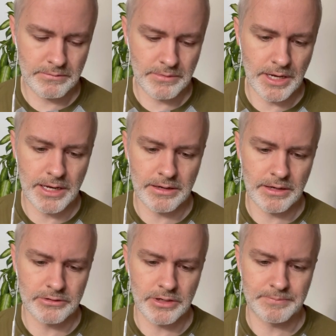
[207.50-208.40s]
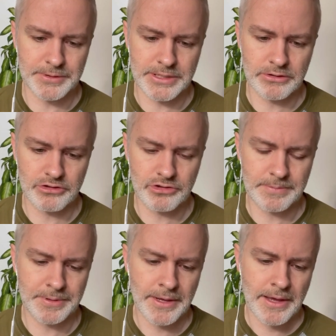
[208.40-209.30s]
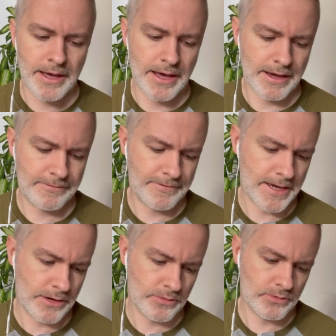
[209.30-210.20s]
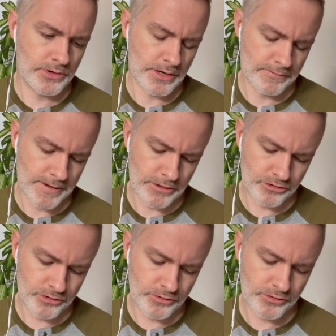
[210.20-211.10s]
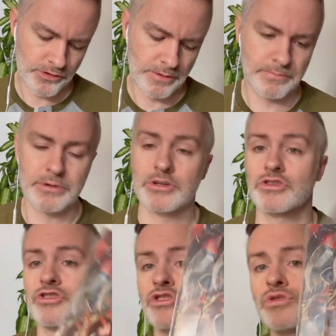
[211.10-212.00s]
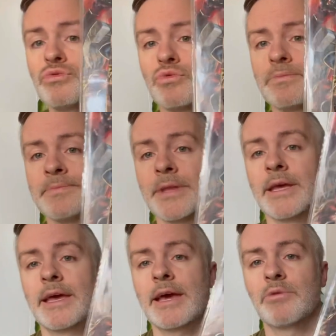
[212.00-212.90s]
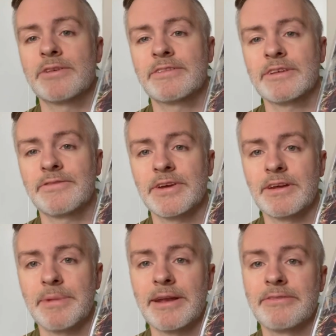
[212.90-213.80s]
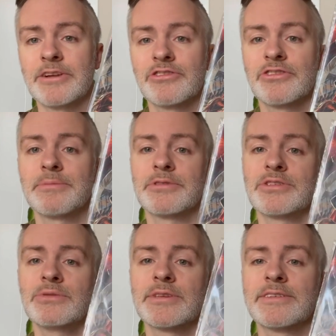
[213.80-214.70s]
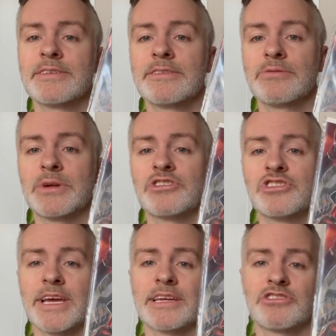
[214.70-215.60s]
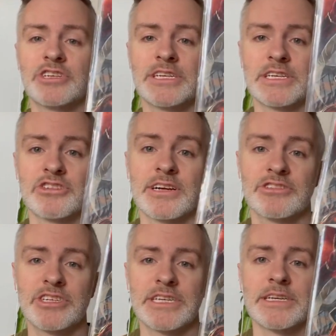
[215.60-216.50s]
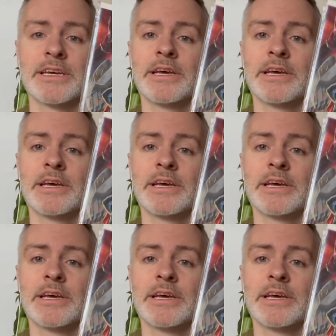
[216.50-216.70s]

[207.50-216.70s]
a particular trip, I found Avengers number 2. And what's significant about Avengers number 2, this is when Shang-Chi